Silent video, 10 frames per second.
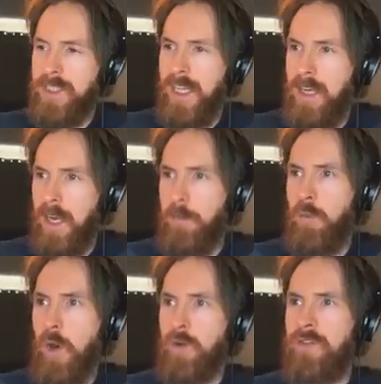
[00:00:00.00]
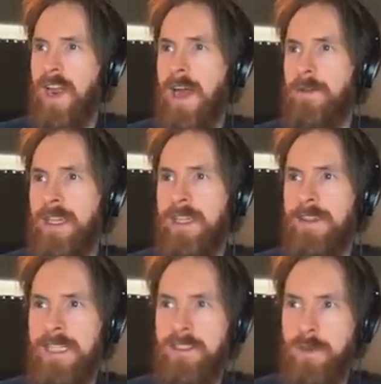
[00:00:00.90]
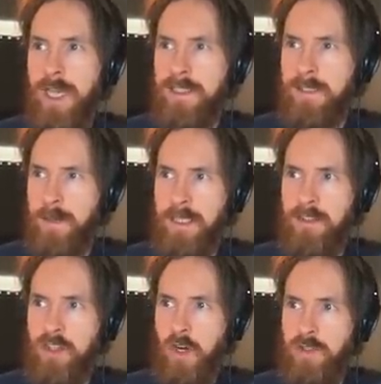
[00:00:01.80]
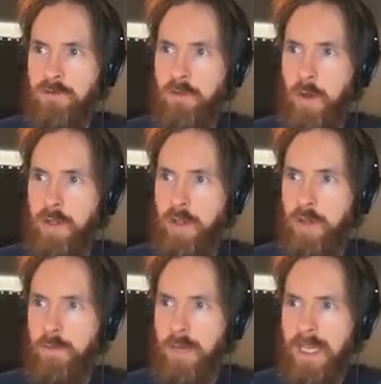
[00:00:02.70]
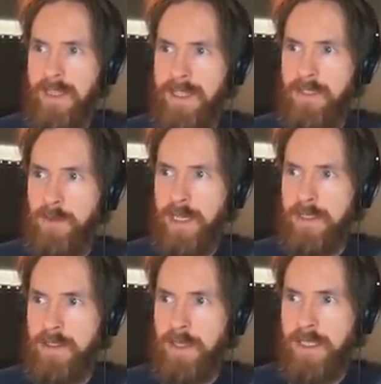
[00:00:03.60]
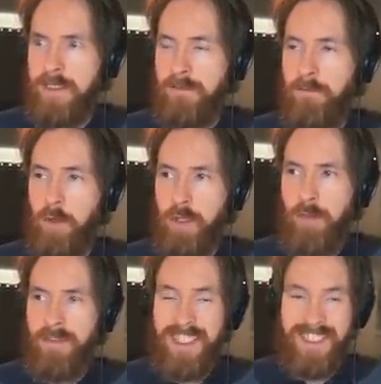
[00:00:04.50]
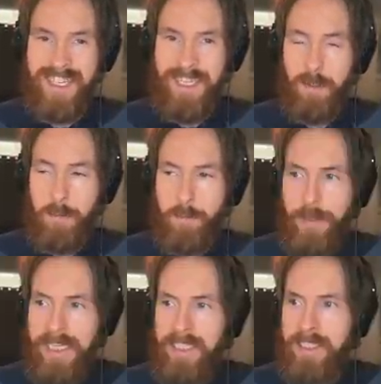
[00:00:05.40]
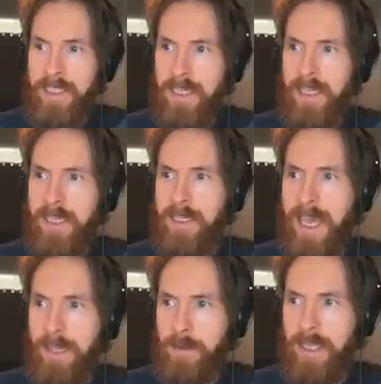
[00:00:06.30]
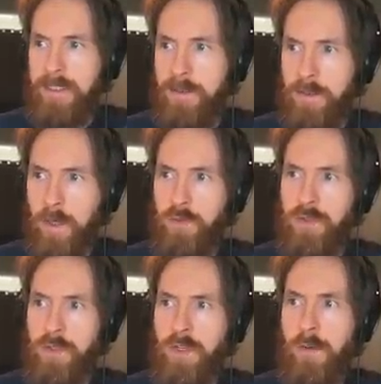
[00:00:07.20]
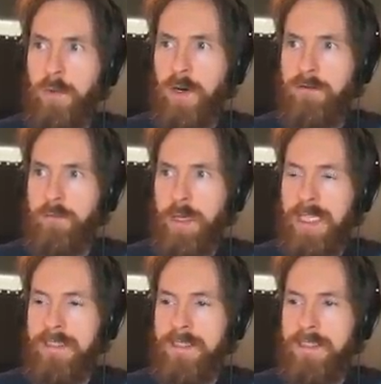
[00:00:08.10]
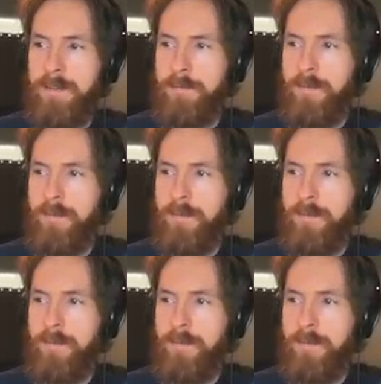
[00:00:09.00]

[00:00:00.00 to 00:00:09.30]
see it kind of broke down. It needs to estimate the jar's volume. It needs to estimate the volume of a single bead. Calculate the total number of beads.